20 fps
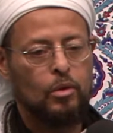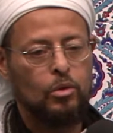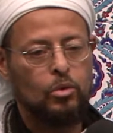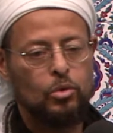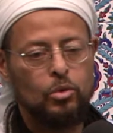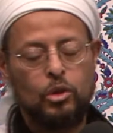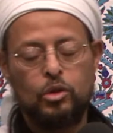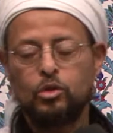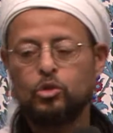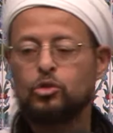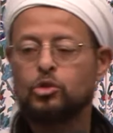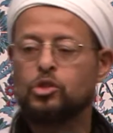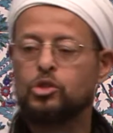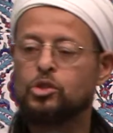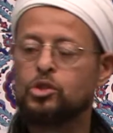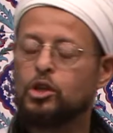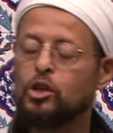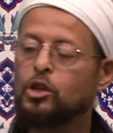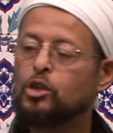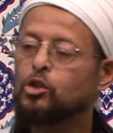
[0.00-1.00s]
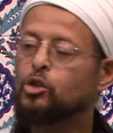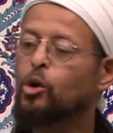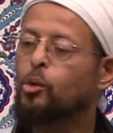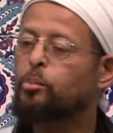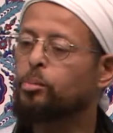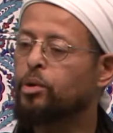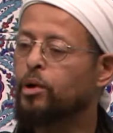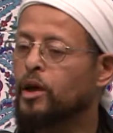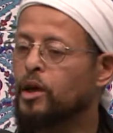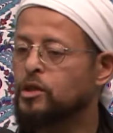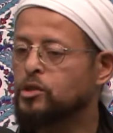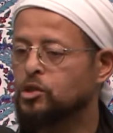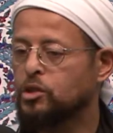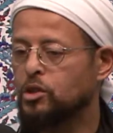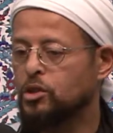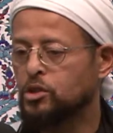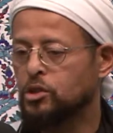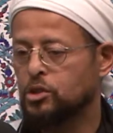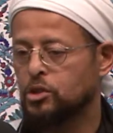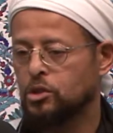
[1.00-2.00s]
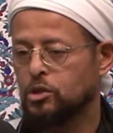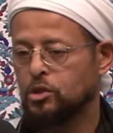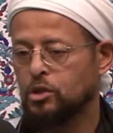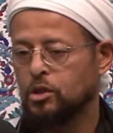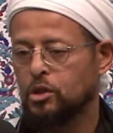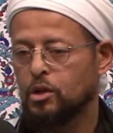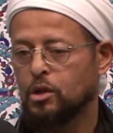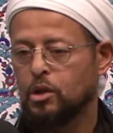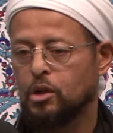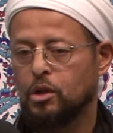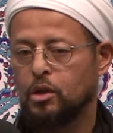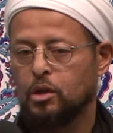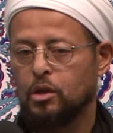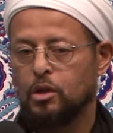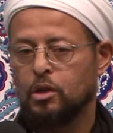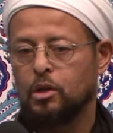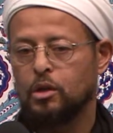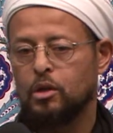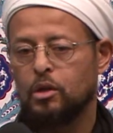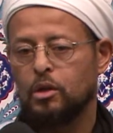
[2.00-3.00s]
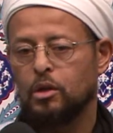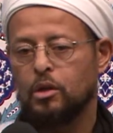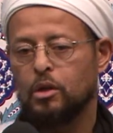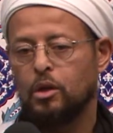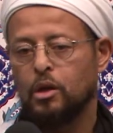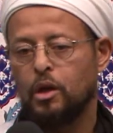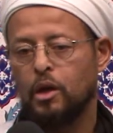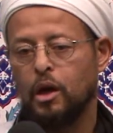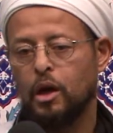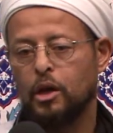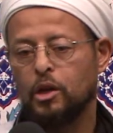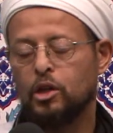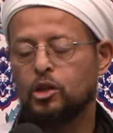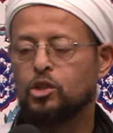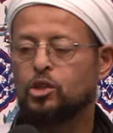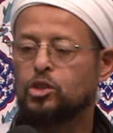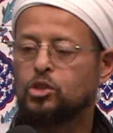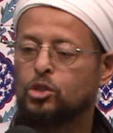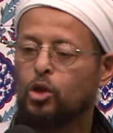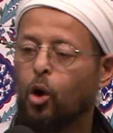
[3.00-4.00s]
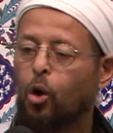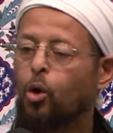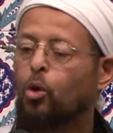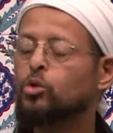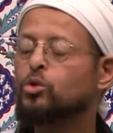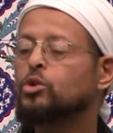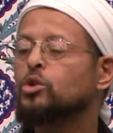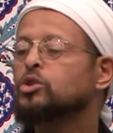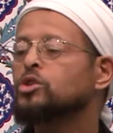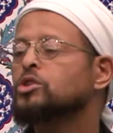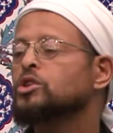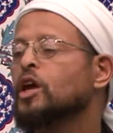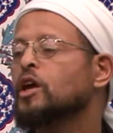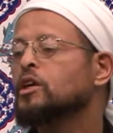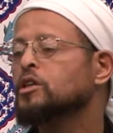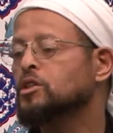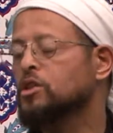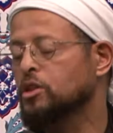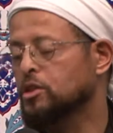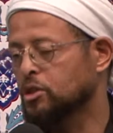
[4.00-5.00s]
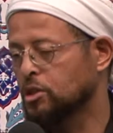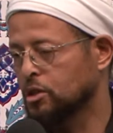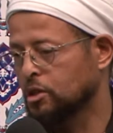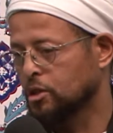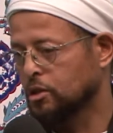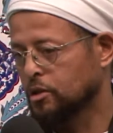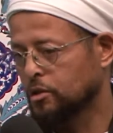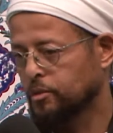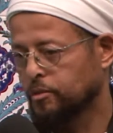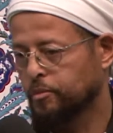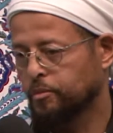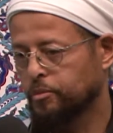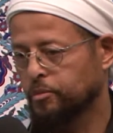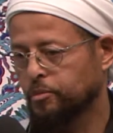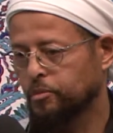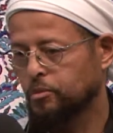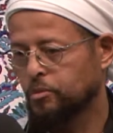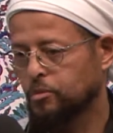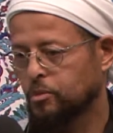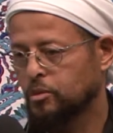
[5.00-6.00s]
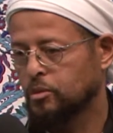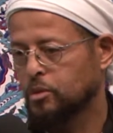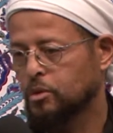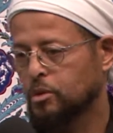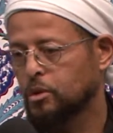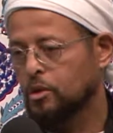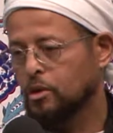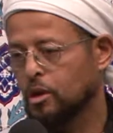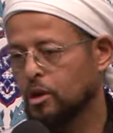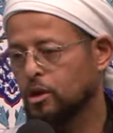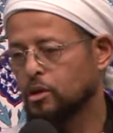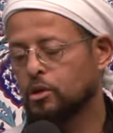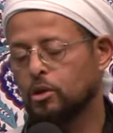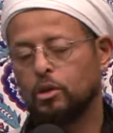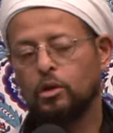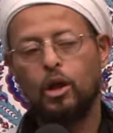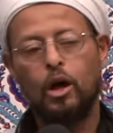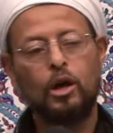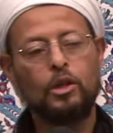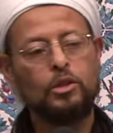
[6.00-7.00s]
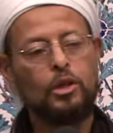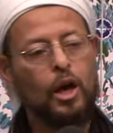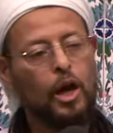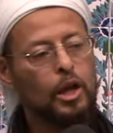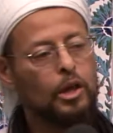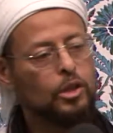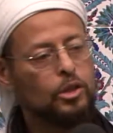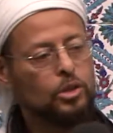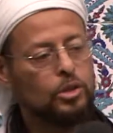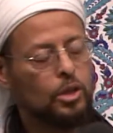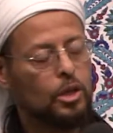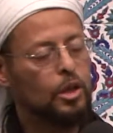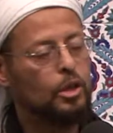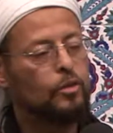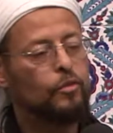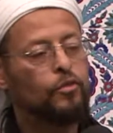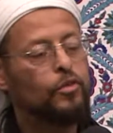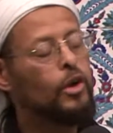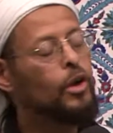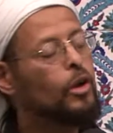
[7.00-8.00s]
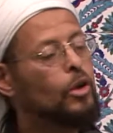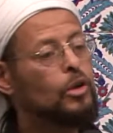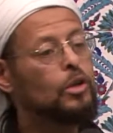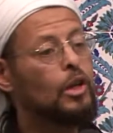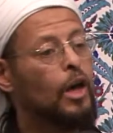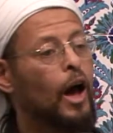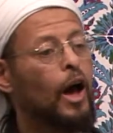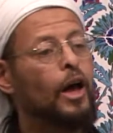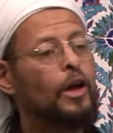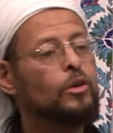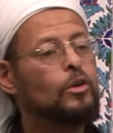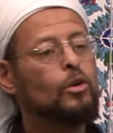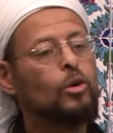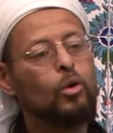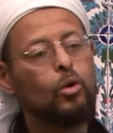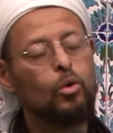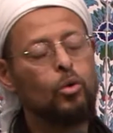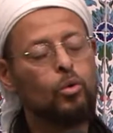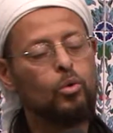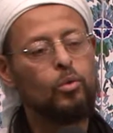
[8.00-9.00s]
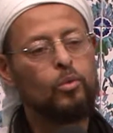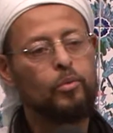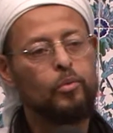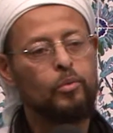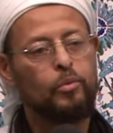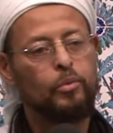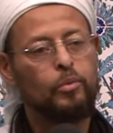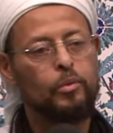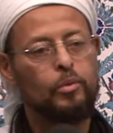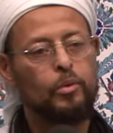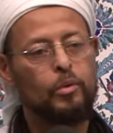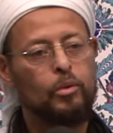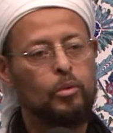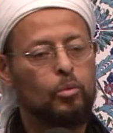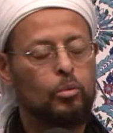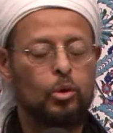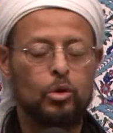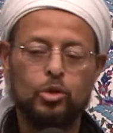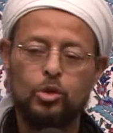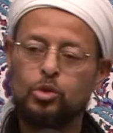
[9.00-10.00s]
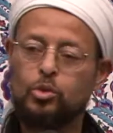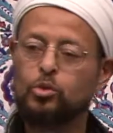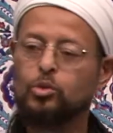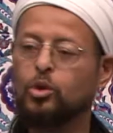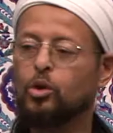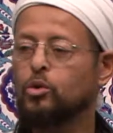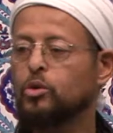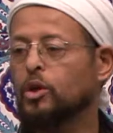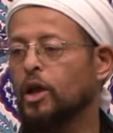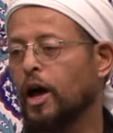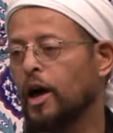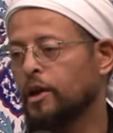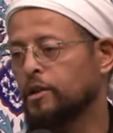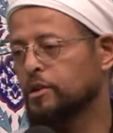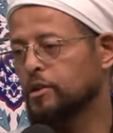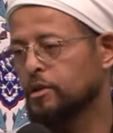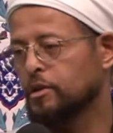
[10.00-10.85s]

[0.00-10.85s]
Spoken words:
and sing your praises and extol your sanctity. And Allah Ta'ala said, verily I know what you know not.